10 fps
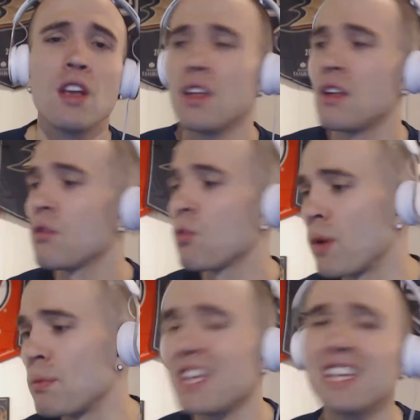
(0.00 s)
when
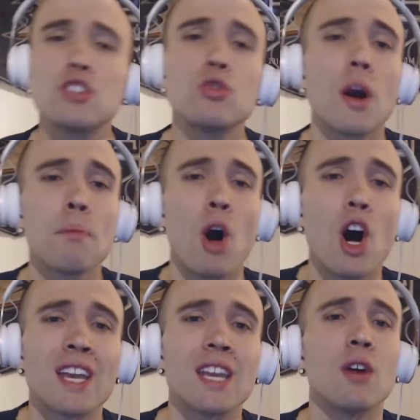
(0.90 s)
we get into our
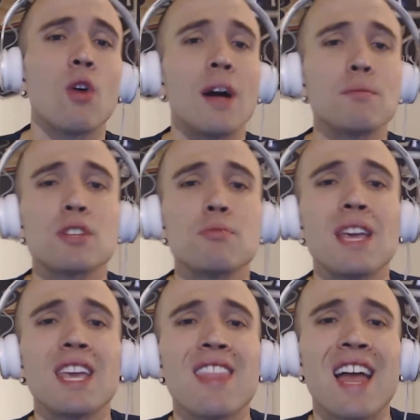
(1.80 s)
body now i'm just
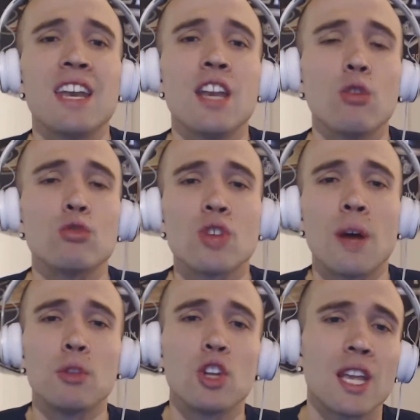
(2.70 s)
making that note so i'm
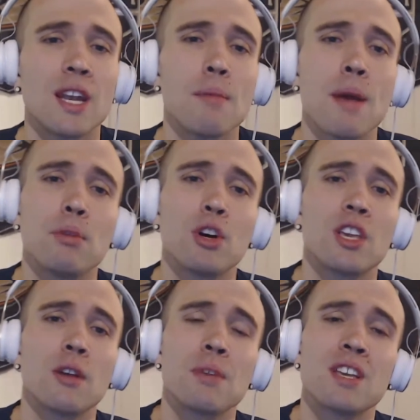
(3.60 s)
looking at my book
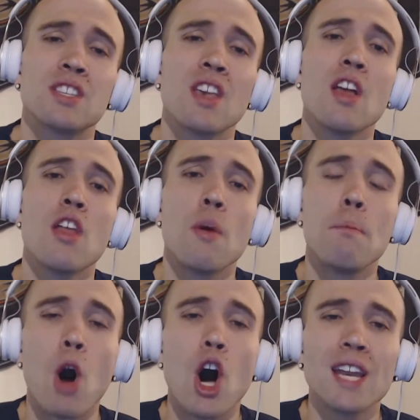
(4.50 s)
here because the
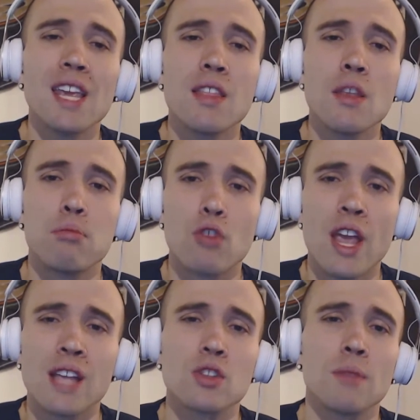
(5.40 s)
body and the
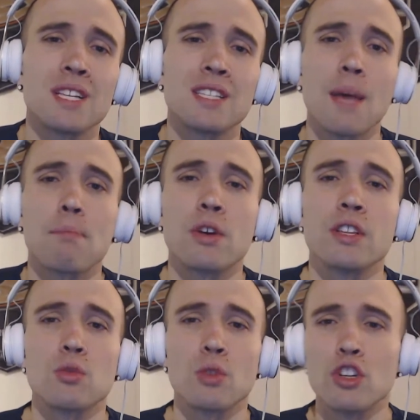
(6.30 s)
brain so i'm going to separate
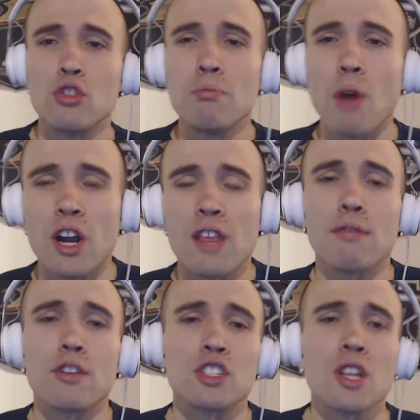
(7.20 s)
so we're going to do body
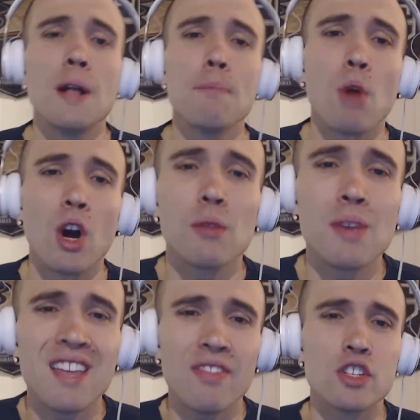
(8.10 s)
first body we
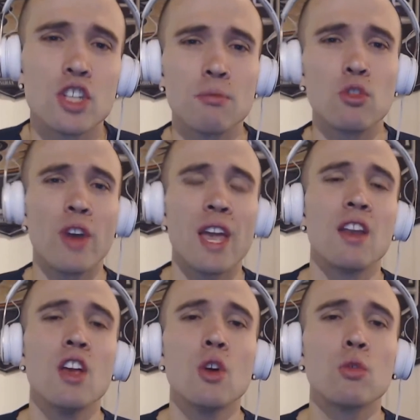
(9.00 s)
hit the gym great
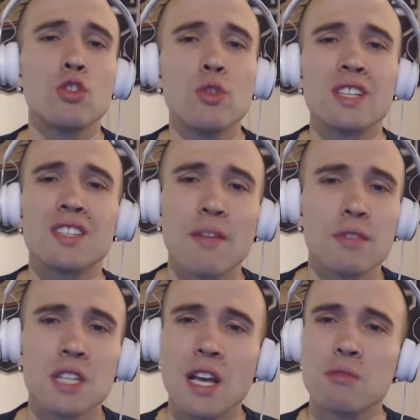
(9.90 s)
we're doing it seven
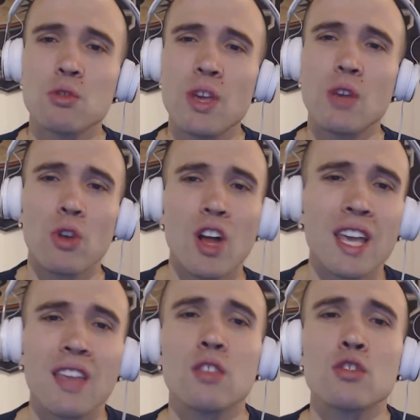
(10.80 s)
times a week we're not
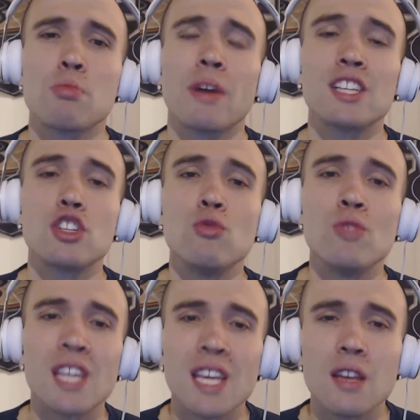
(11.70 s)
getting those breaks you
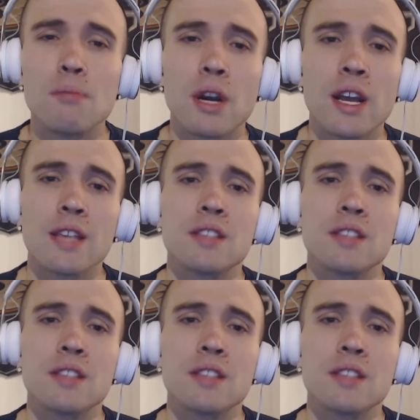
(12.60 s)
need breaks